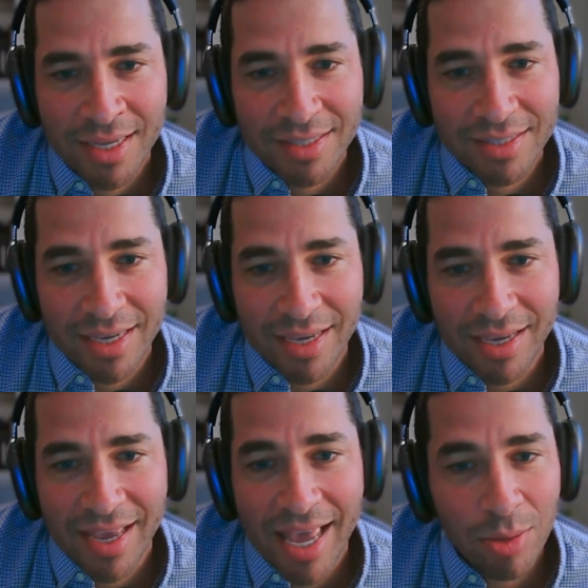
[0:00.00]
to
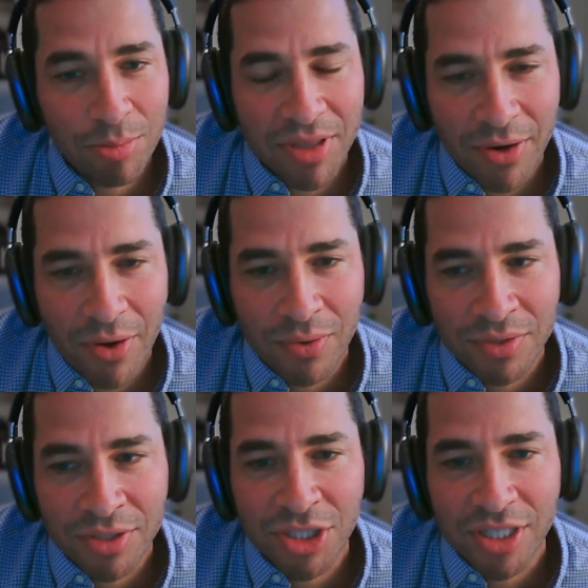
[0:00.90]
help their
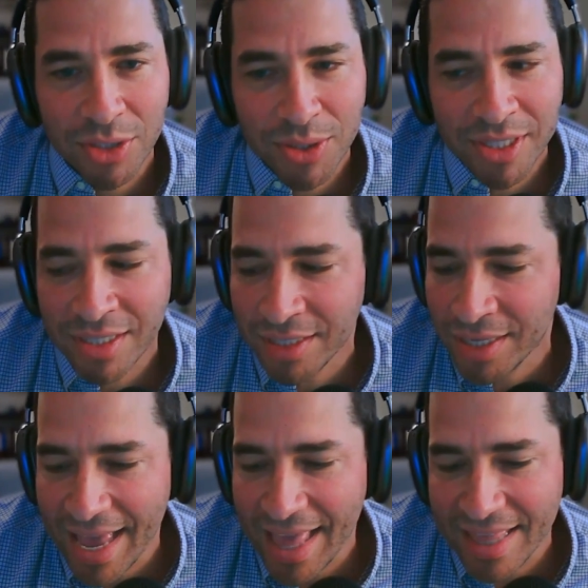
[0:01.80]
own children.
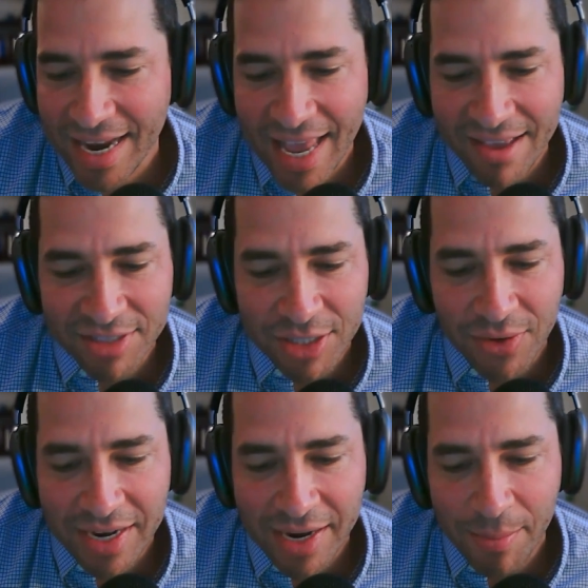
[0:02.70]
And then I have
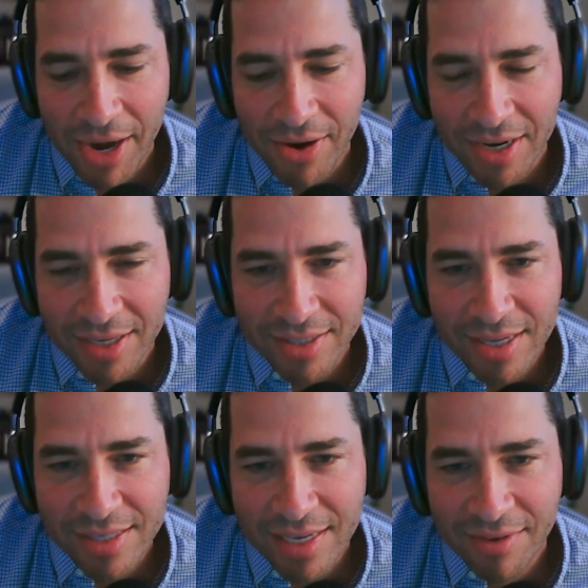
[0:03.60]
Serenity Parent
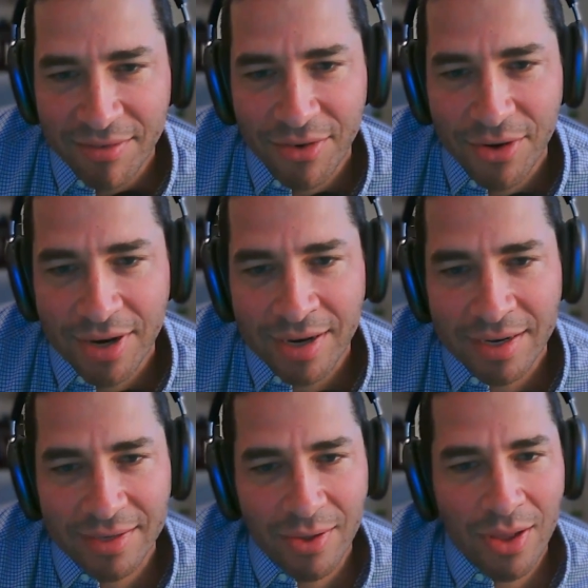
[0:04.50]
Consulting for
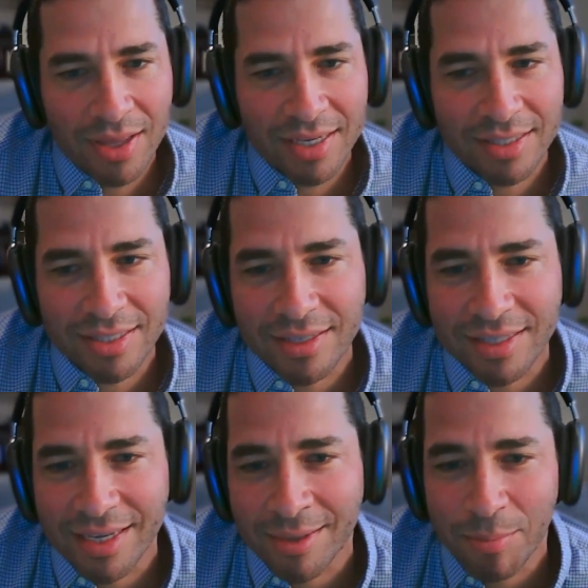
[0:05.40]
all
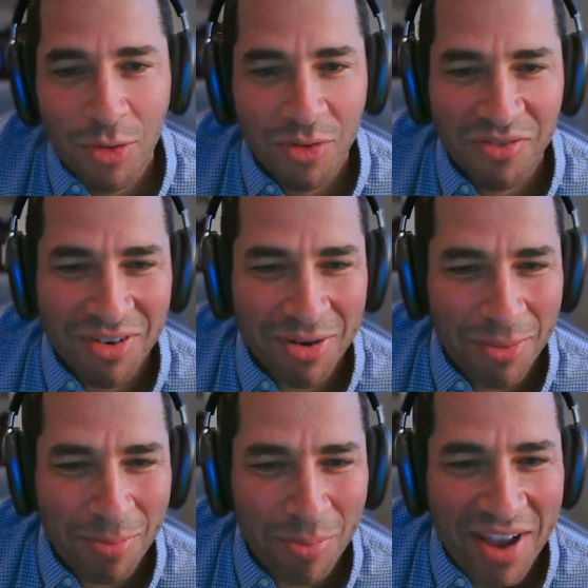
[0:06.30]
consulting, both
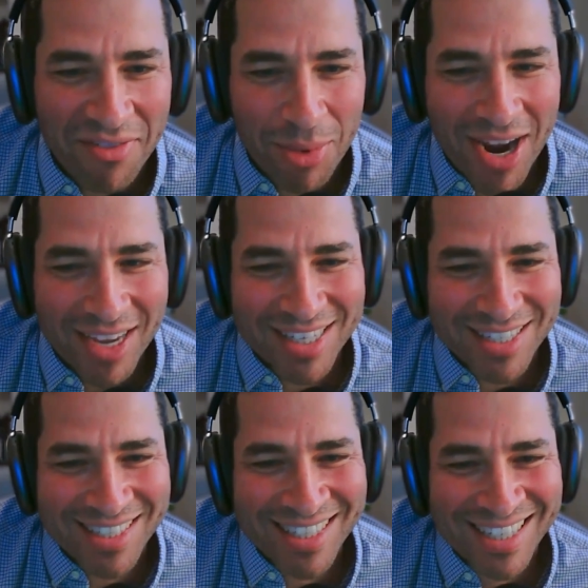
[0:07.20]
for private
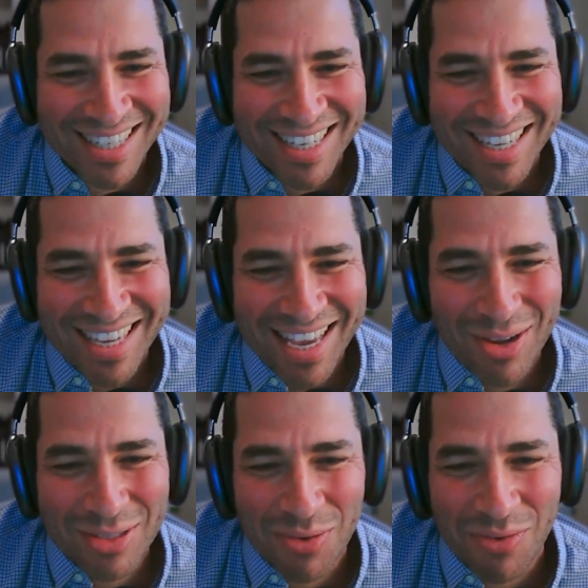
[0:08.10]
practice and
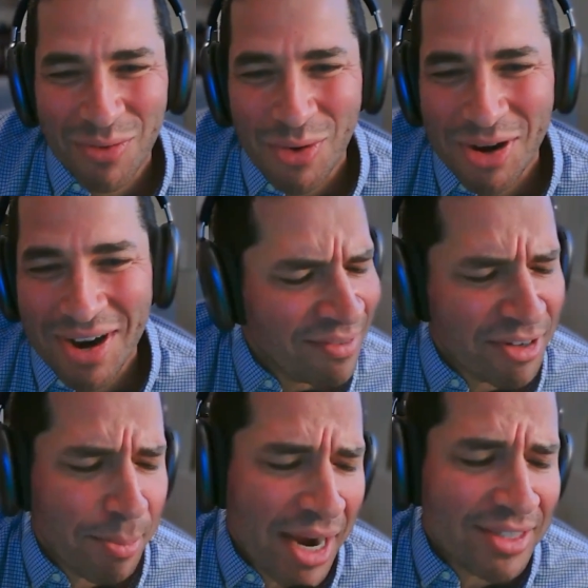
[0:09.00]
also for
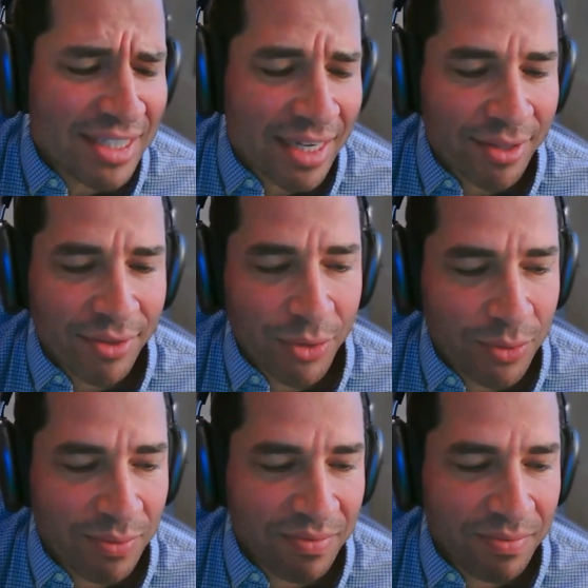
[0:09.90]
parenting
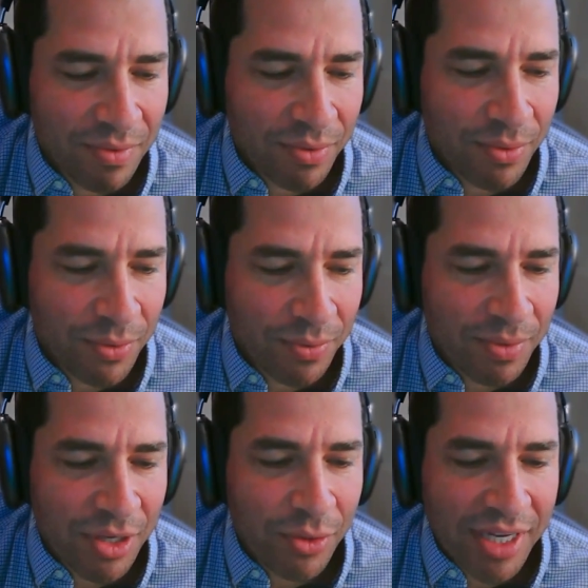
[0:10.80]
through
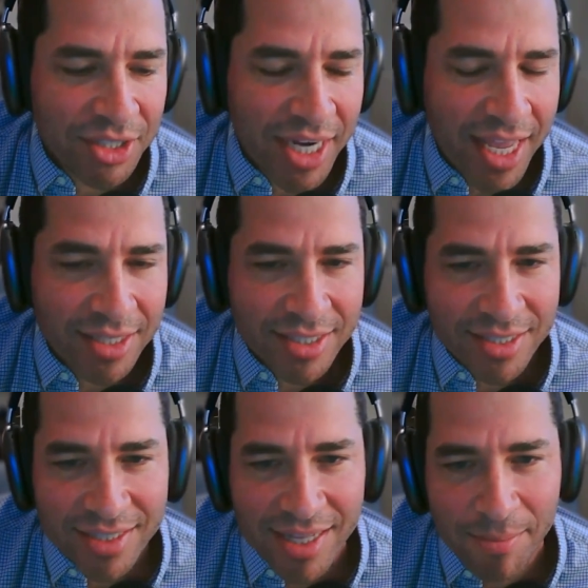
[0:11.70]
the unique
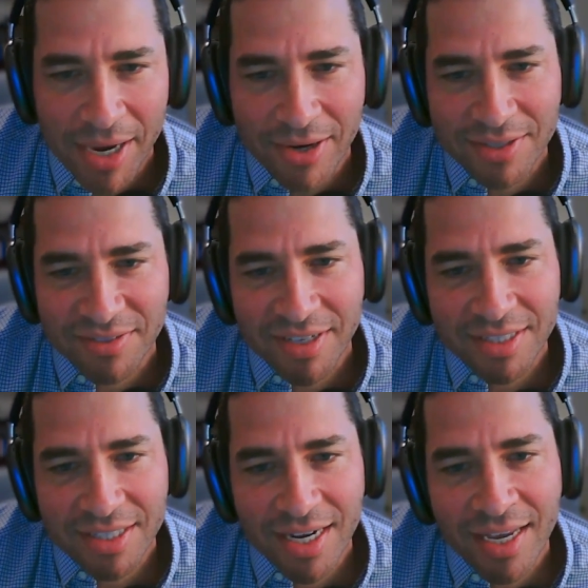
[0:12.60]
challenges that parents face
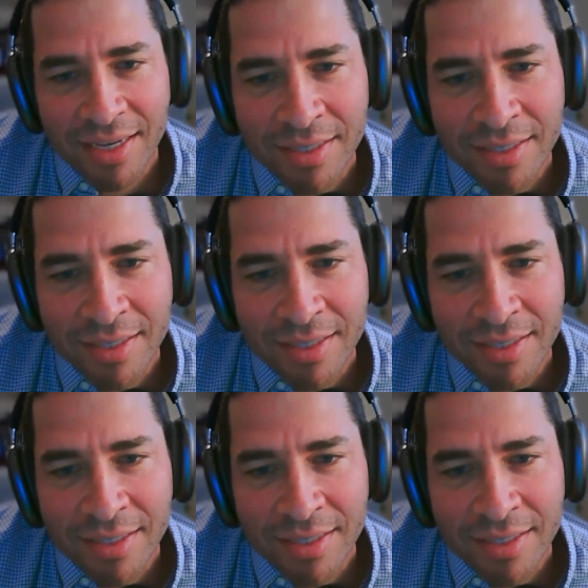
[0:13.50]
today.